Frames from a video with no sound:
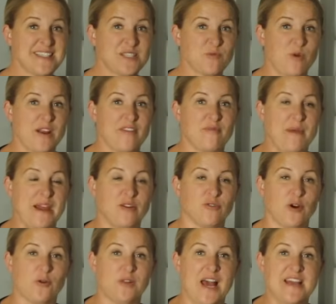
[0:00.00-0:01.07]
is one of my
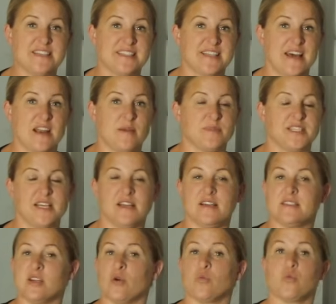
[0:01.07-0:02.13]
grow light setups and
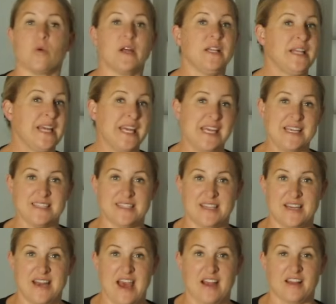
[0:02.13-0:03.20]
it's a really
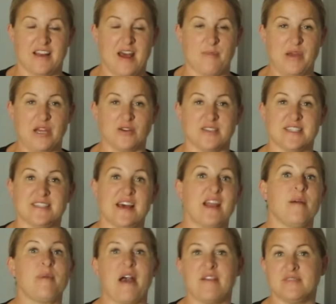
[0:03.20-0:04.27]
easy and economical
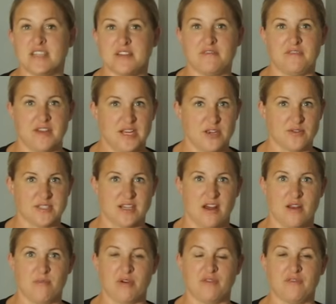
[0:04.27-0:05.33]
setup. I've done videos
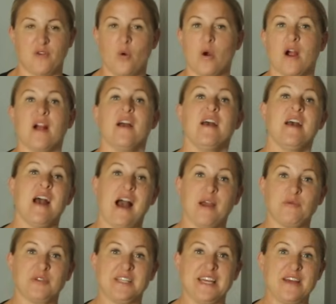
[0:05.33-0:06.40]
on it before. I
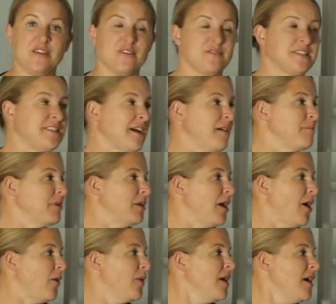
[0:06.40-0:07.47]
will link those down
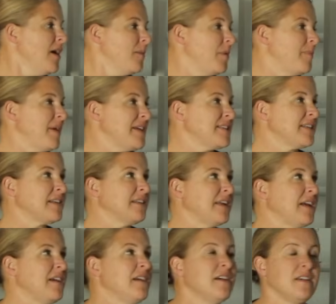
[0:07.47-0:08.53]
below. But
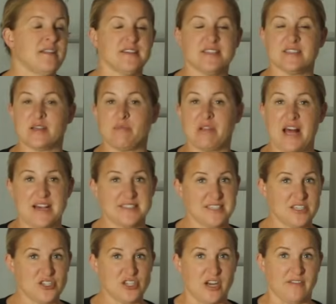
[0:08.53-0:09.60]
basically, this is a
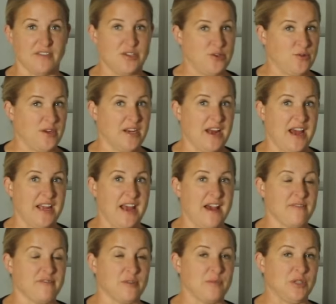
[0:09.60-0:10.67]
plastic shelving unit I
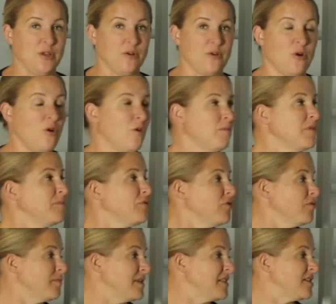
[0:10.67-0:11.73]
got from a local home
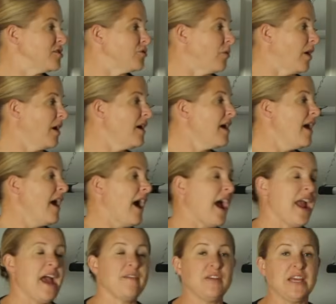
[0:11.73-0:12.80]
improvement store.
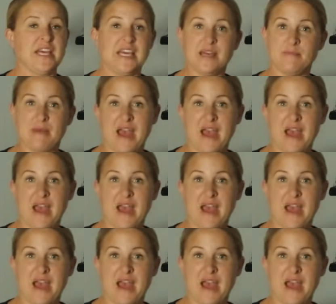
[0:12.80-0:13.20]
I have a heat